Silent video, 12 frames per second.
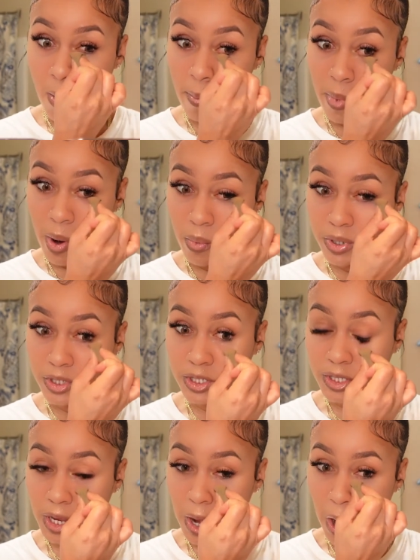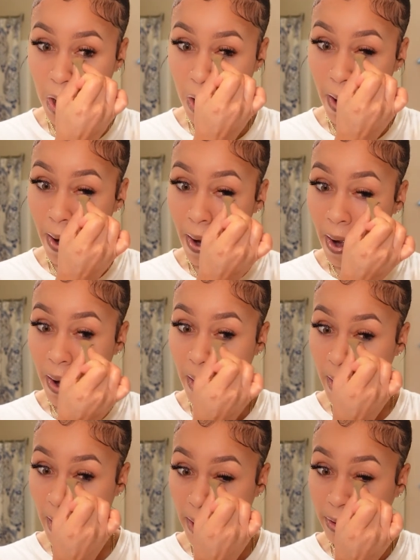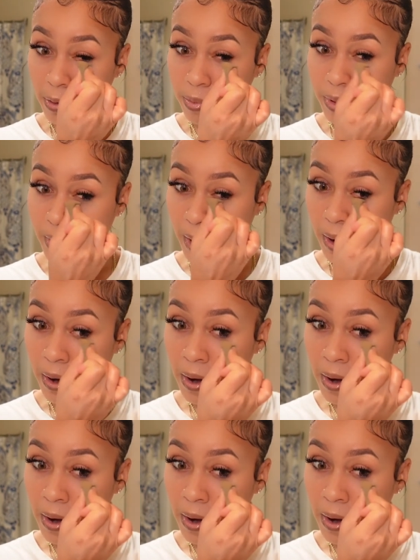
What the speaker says: but we're just gonna kind of put